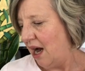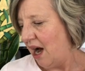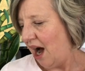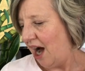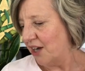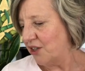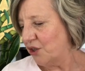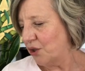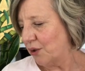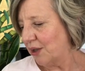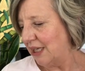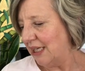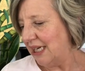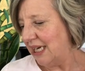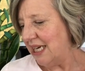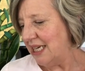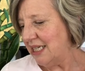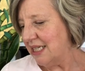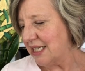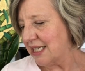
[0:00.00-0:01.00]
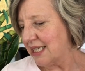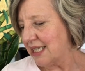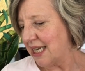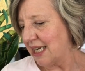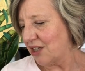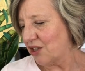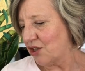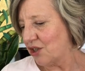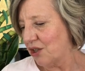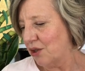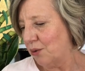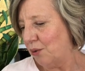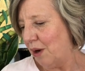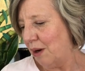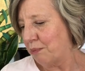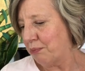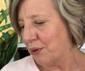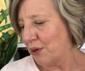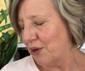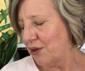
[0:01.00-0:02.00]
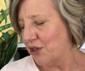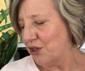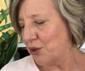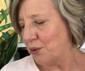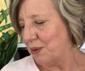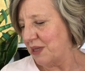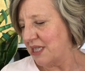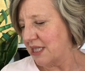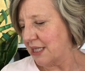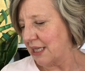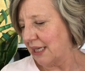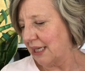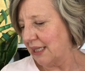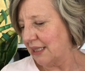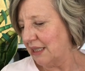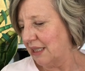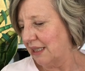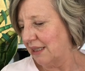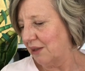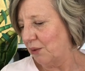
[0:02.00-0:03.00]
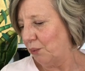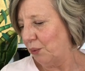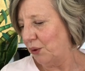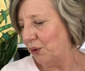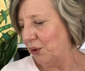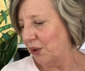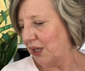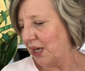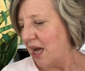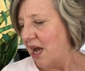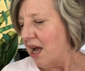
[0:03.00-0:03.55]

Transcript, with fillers: I took an intersectional approach when selecting the work.